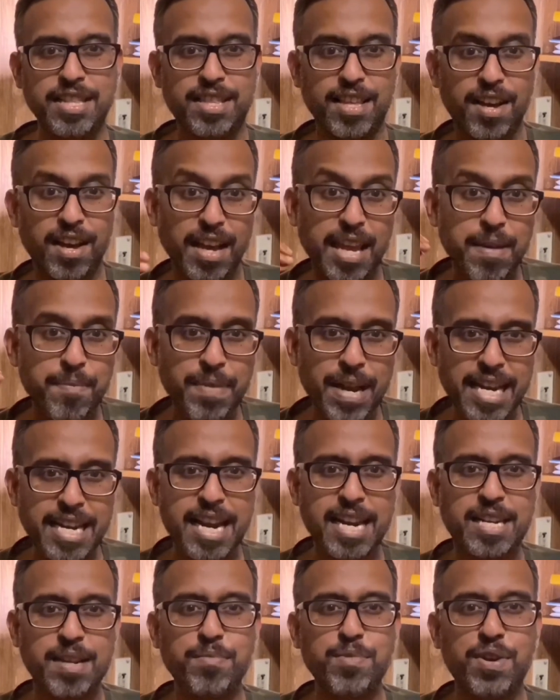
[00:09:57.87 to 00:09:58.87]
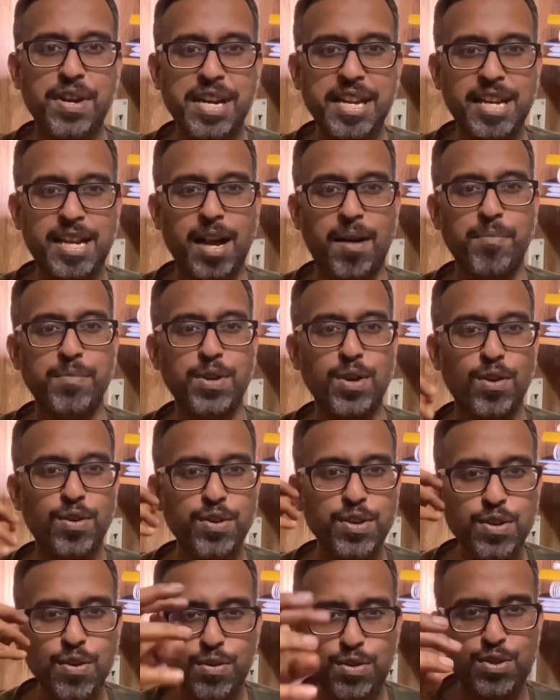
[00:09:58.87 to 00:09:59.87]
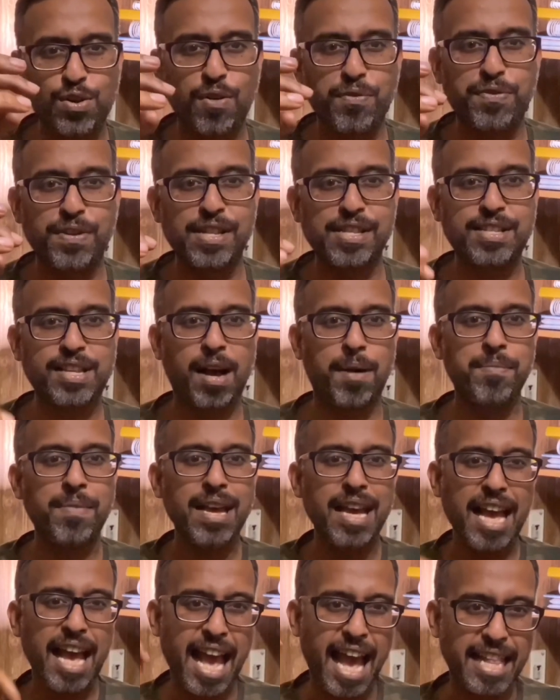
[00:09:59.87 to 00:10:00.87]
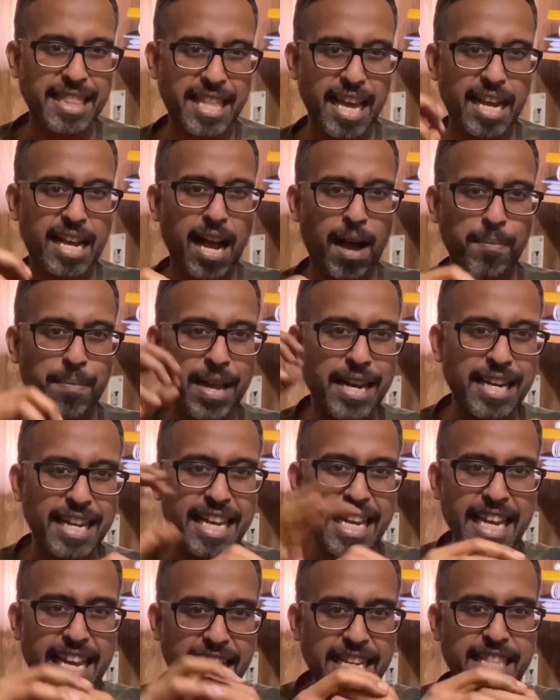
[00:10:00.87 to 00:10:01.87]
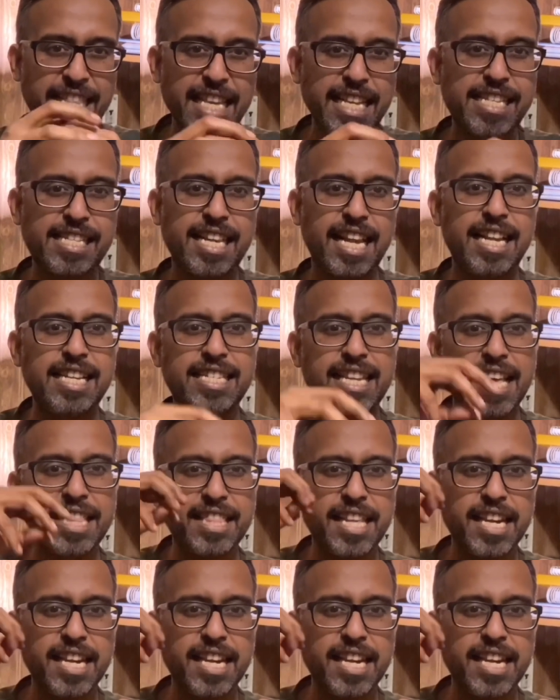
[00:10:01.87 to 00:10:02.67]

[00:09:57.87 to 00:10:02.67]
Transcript: the immediate immunity come, your neutrophils come and they come and eat these cells and they